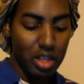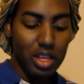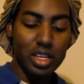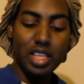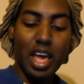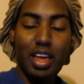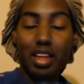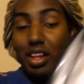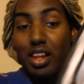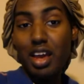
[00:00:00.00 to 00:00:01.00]
because
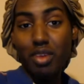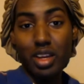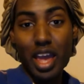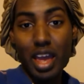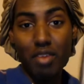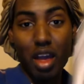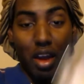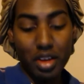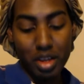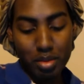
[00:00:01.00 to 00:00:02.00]
I never gave
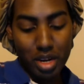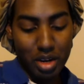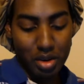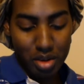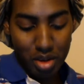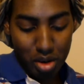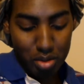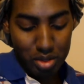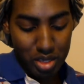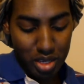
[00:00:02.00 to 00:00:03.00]
y'all the update on the
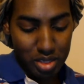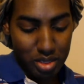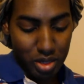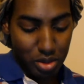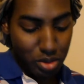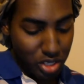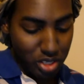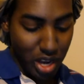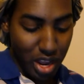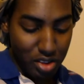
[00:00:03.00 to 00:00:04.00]
Global Skin
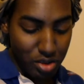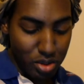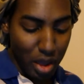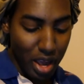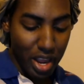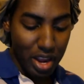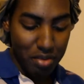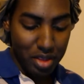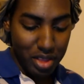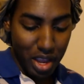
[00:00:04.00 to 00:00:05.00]
Solutions, and I use about
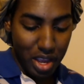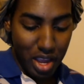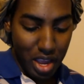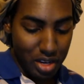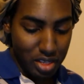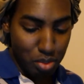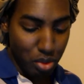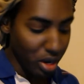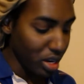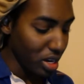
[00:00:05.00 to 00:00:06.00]
everything at this point.